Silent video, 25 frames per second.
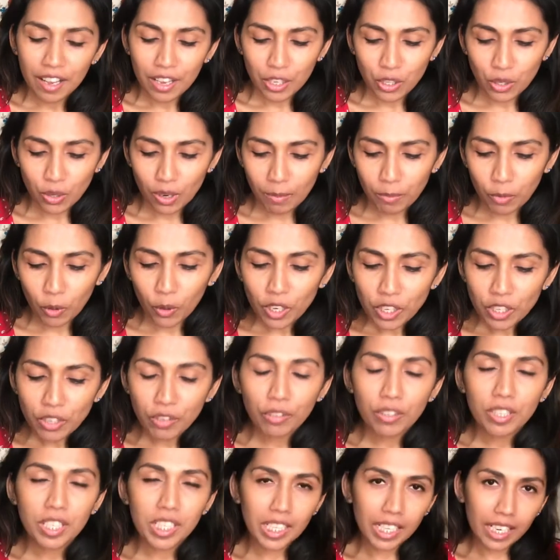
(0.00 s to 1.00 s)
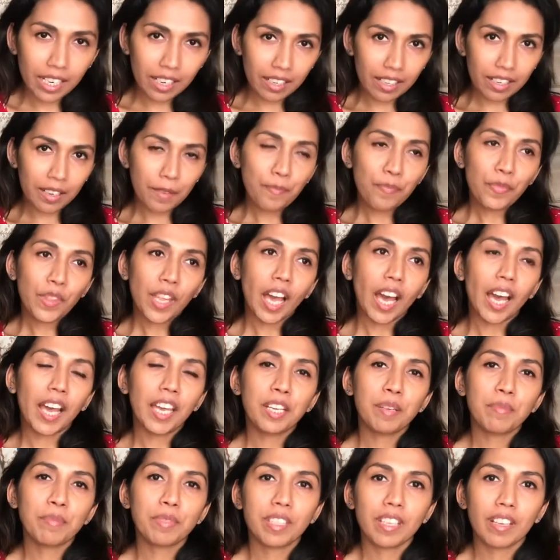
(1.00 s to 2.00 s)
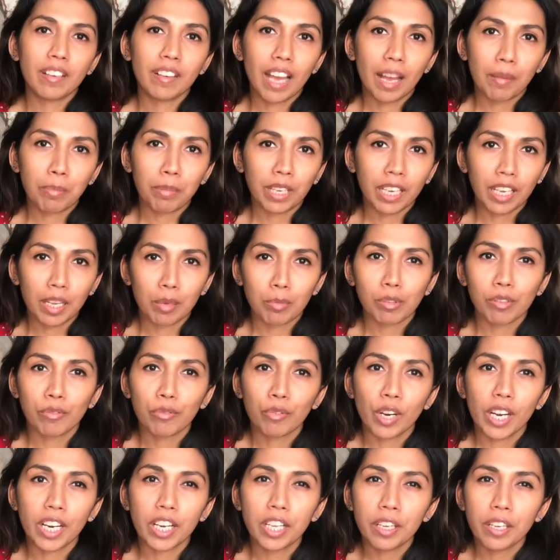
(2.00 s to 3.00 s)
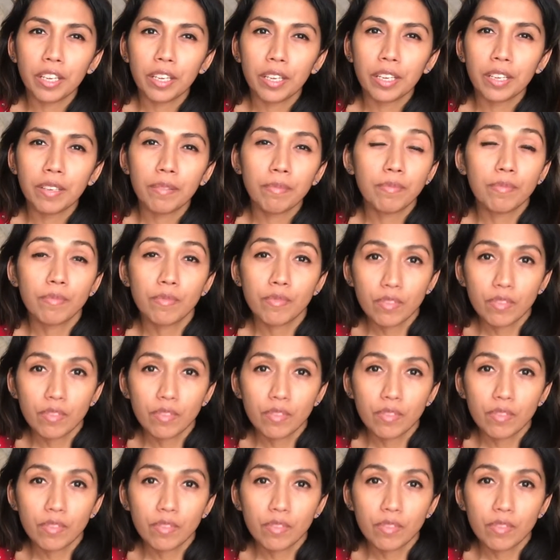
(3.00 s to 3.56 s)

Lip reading: So I'm going to share items that are applicable for any